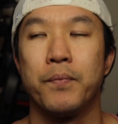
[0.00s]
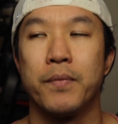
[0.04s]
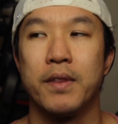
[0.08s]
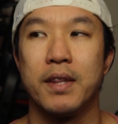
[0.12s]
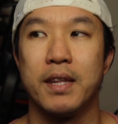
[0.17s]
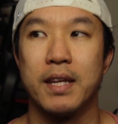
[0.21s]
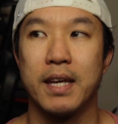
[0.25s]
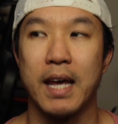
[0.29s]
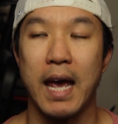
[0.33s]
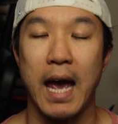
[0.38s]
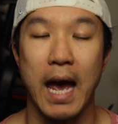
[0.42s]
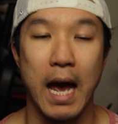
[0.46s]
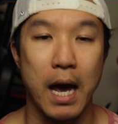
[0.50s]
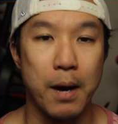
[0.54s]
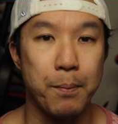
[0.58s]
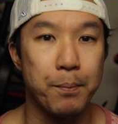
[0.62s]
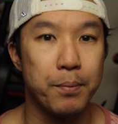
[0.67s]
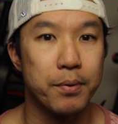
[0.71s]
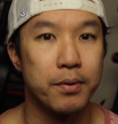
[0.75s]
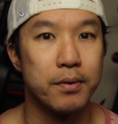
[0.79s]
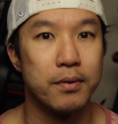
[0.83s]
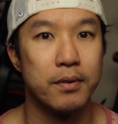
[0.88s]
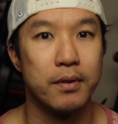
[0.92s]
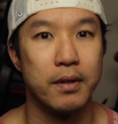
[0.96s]
the app
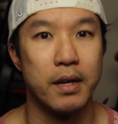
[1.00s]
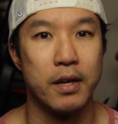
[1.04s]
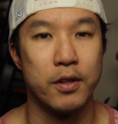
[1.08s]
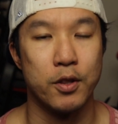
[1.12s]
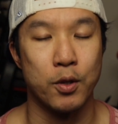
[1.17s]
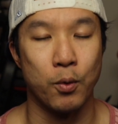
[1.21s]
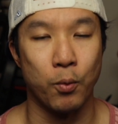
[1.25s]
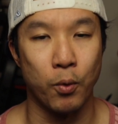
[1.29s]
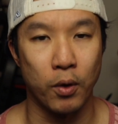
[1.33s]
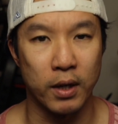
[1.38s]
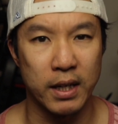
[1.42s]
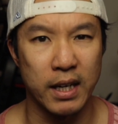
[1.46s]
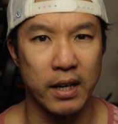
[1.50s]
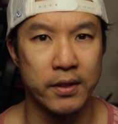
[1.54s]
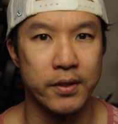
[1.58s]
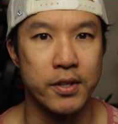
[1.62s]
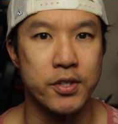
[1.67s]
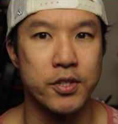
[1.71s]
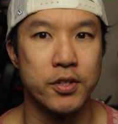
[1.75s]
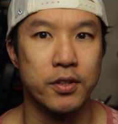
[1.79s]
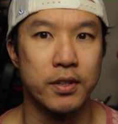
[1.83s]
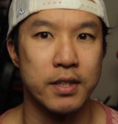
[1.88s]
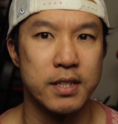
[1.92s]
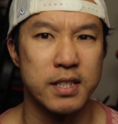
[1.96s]
and the workout
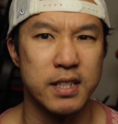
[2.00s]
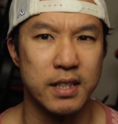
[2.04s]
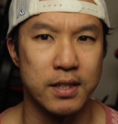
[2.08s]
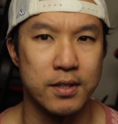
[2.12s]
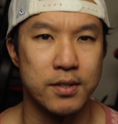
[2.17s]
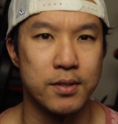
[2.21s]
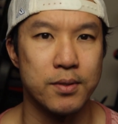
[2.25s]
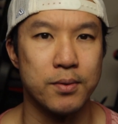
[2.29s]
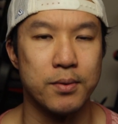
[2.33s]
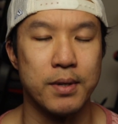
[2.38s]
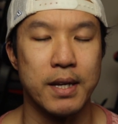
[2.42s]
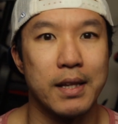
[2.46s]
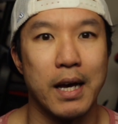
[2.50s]
that you're listening to,